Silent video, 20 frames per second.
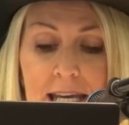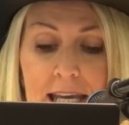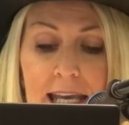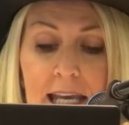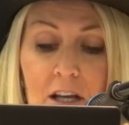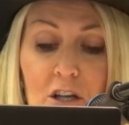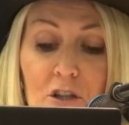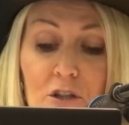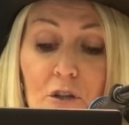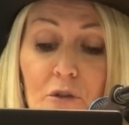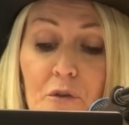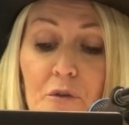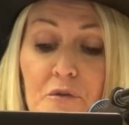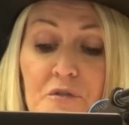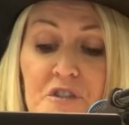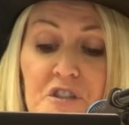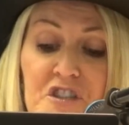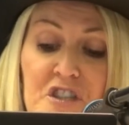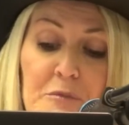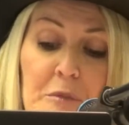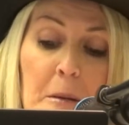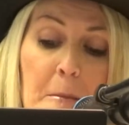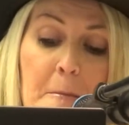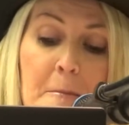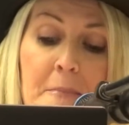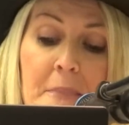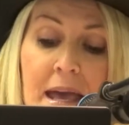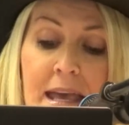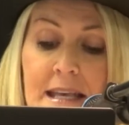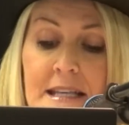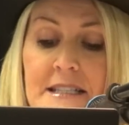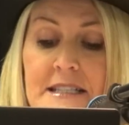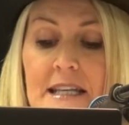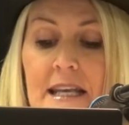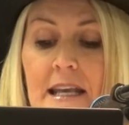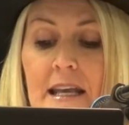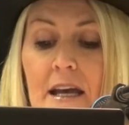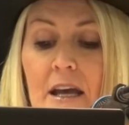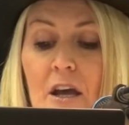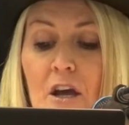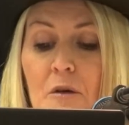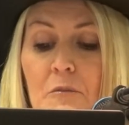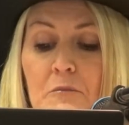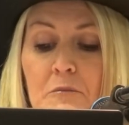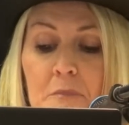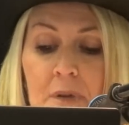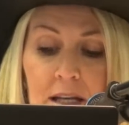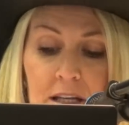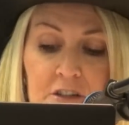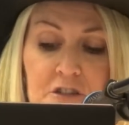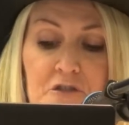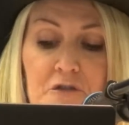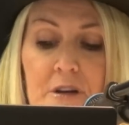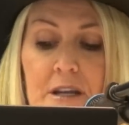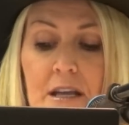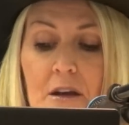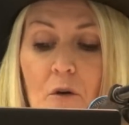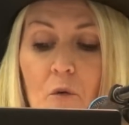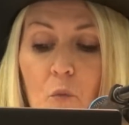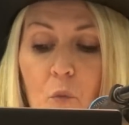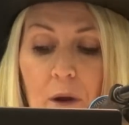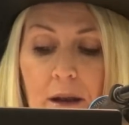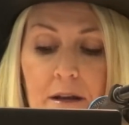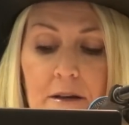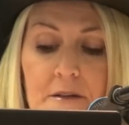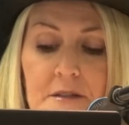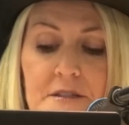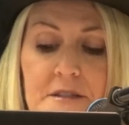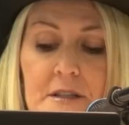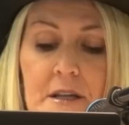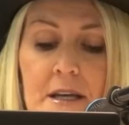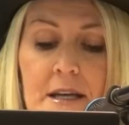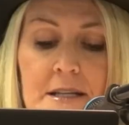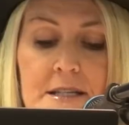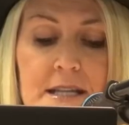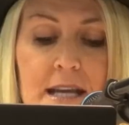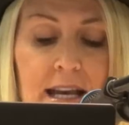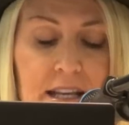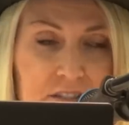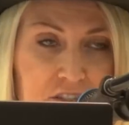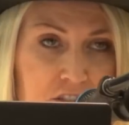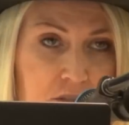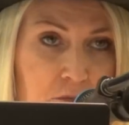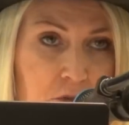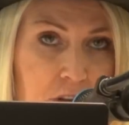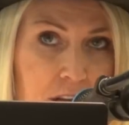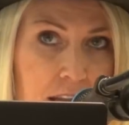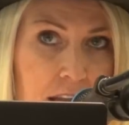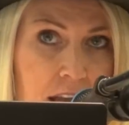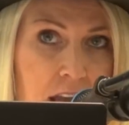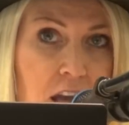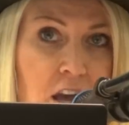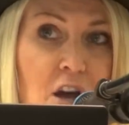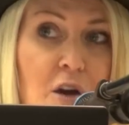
includes some amazing military witness testimony.